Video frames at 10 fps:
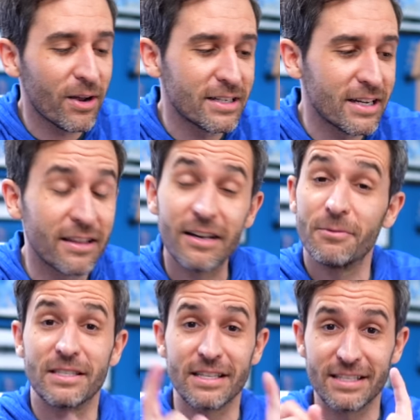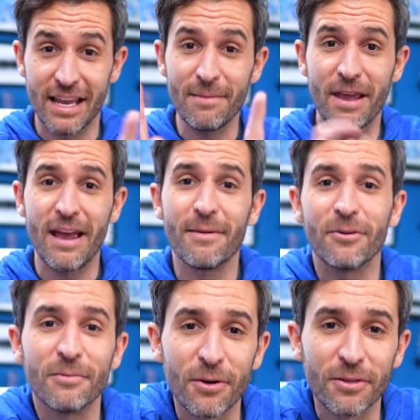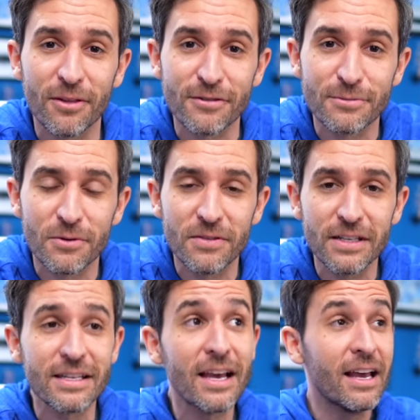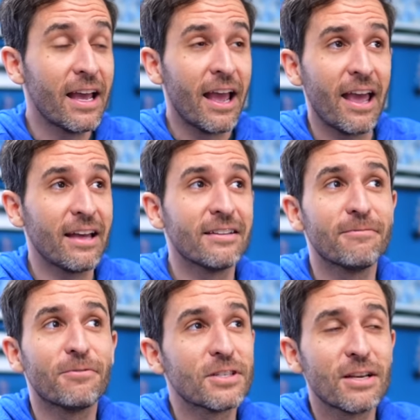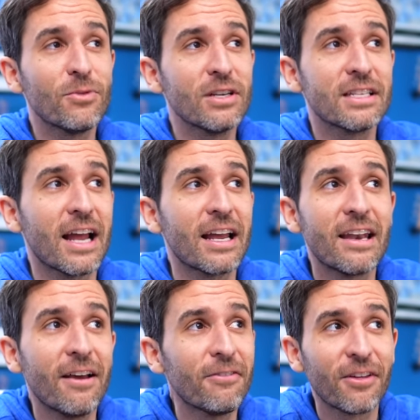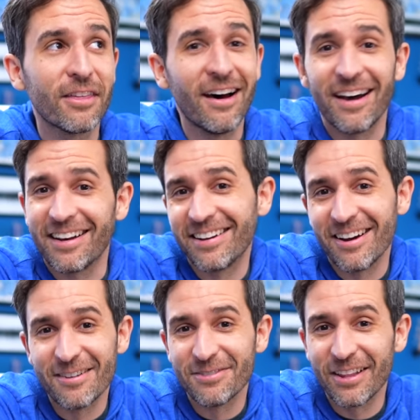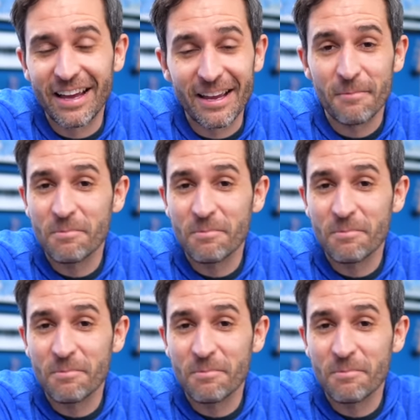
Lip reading: idea that it was the same camera in both of those movies. And for some reason, I never thought of, like,